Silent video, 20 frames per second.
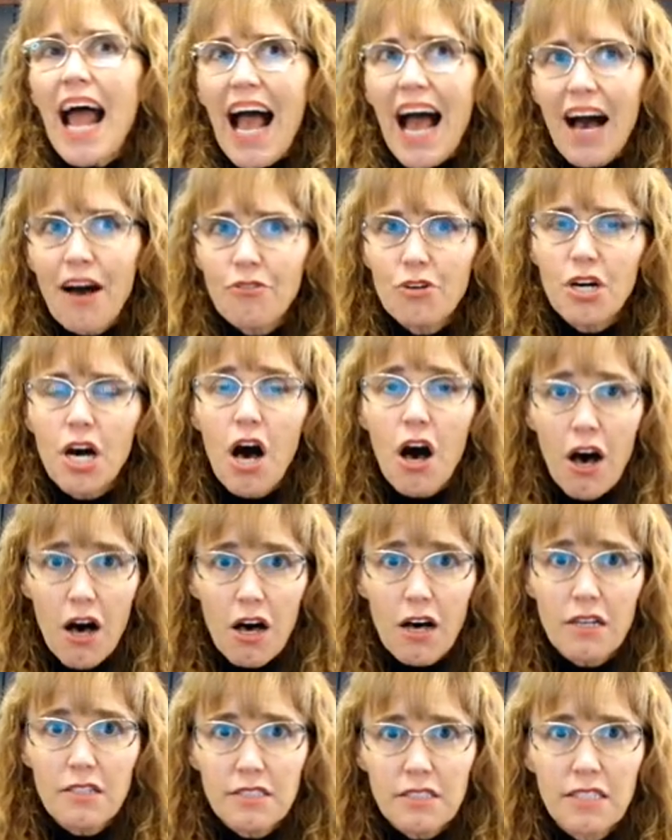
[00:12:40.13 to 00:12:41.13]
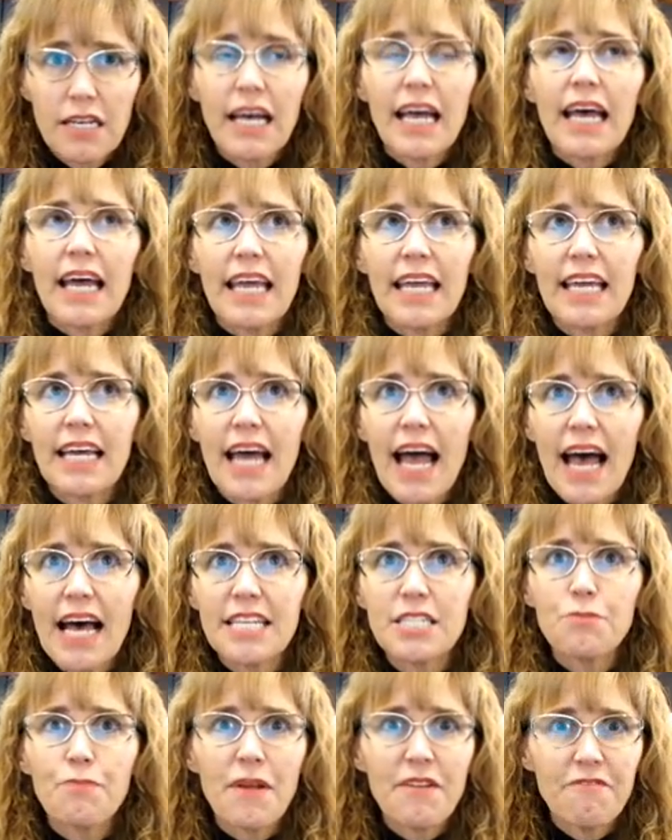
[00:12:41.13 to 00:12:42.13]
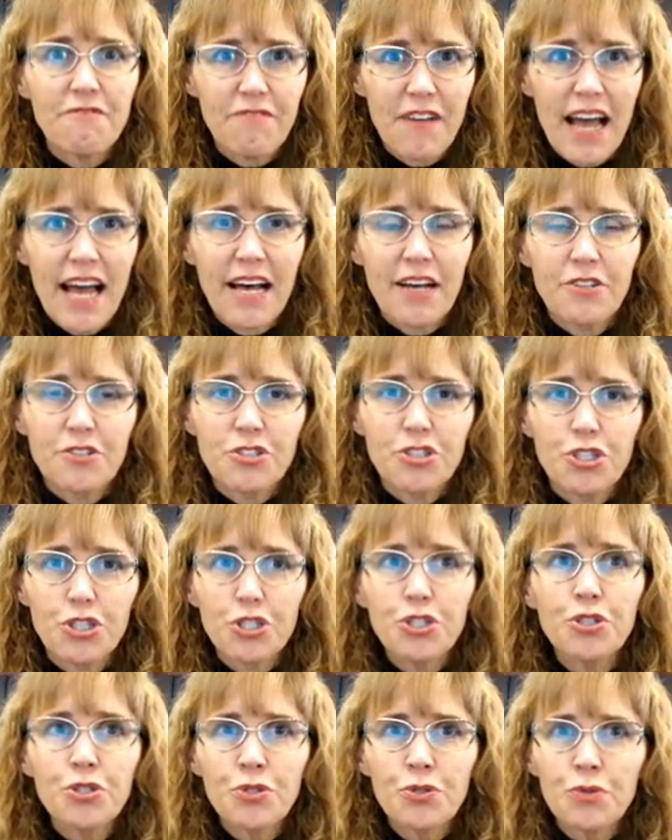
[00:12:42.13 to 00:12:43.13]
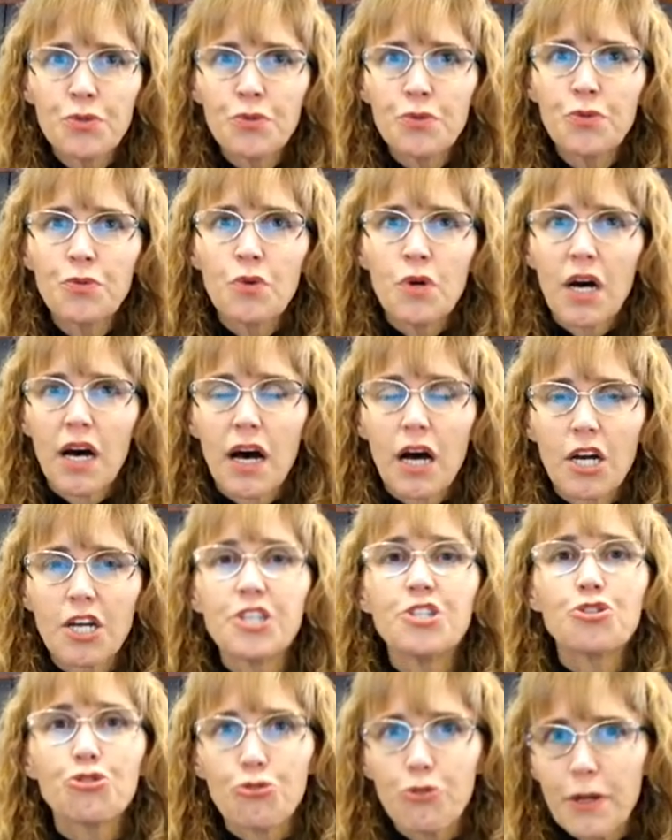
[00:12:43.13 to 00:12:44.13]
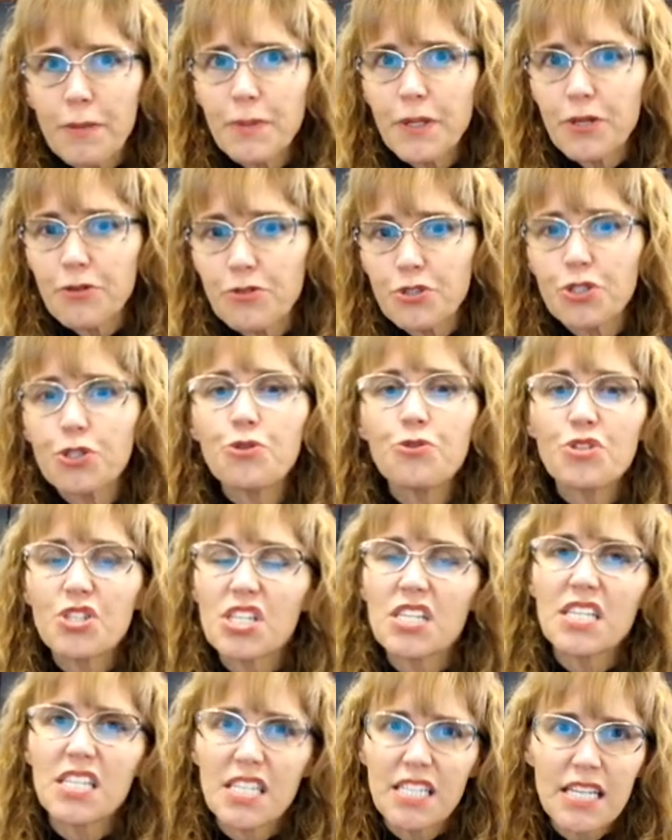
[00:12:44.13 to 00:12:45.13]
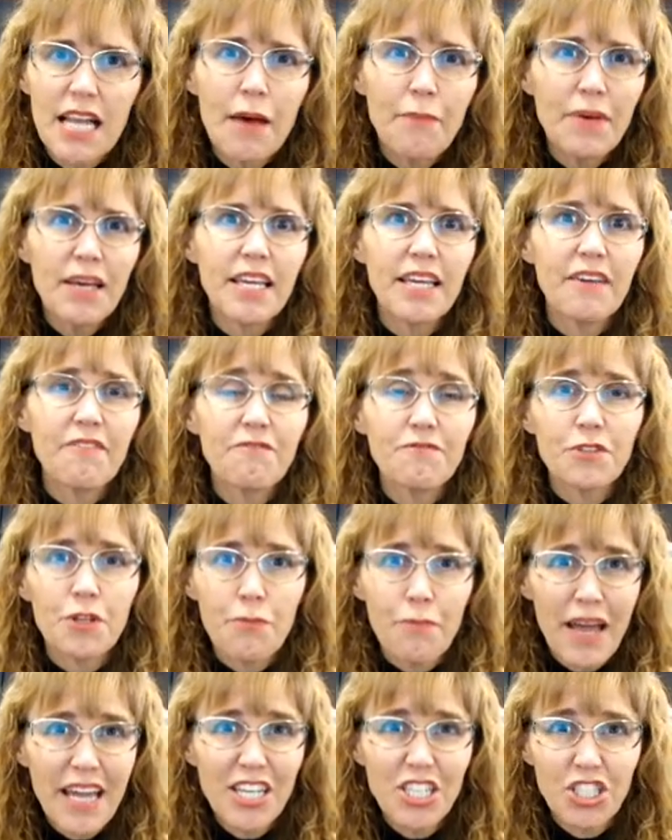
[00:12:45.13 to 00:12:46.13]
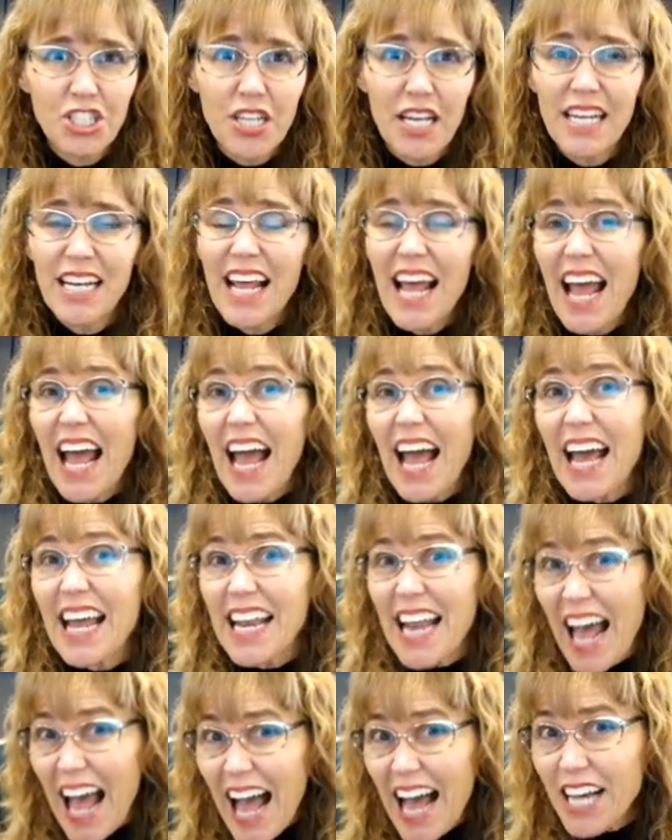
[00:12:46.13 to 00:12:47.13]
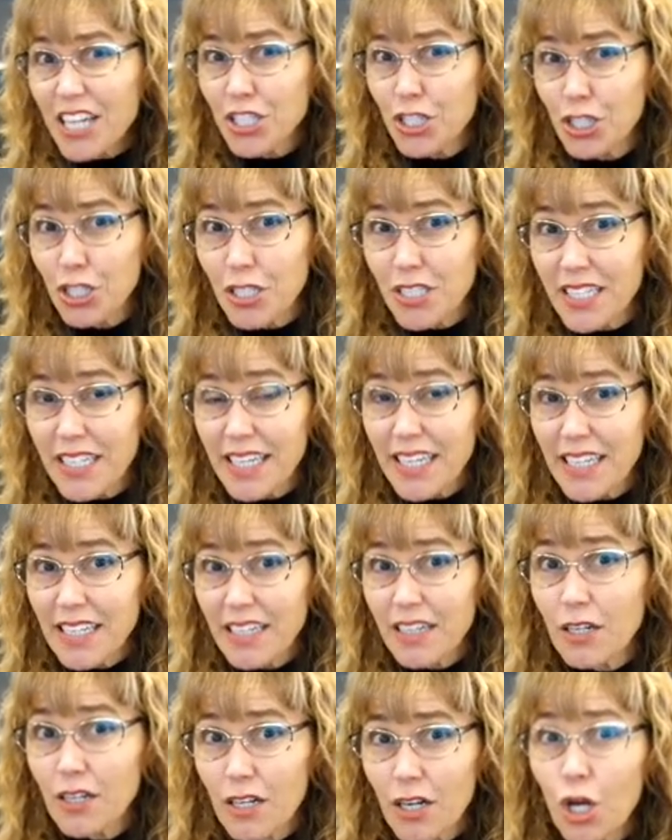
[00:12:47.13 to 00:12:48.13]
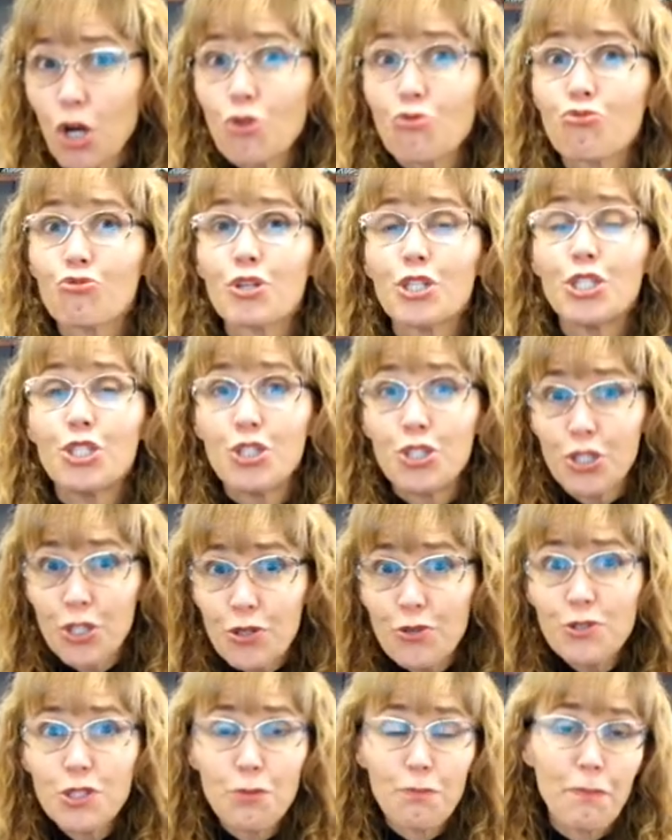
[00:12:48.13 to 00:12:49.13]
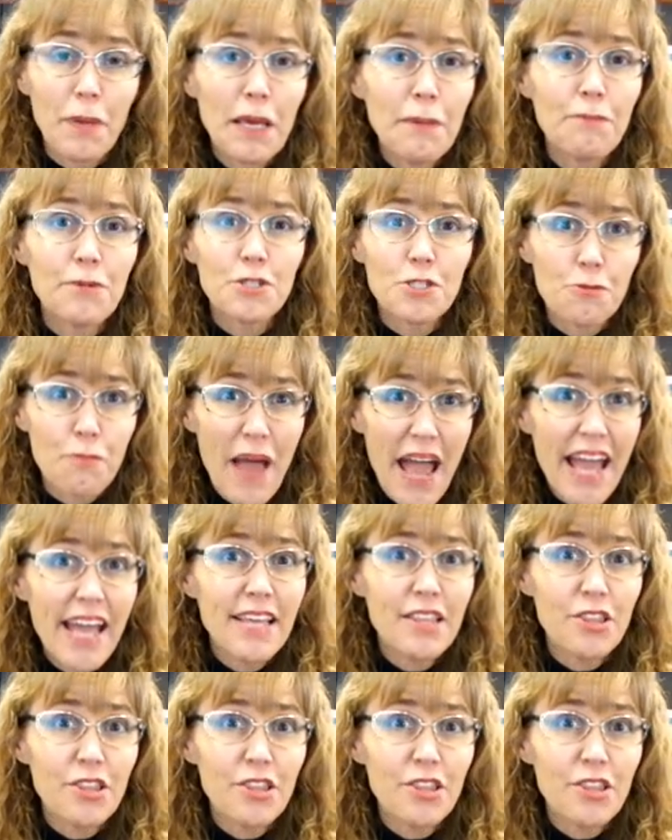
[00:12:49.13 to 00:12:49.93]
alcohol, it has been found to contribute to systemic inflammation and actually reduce people's pain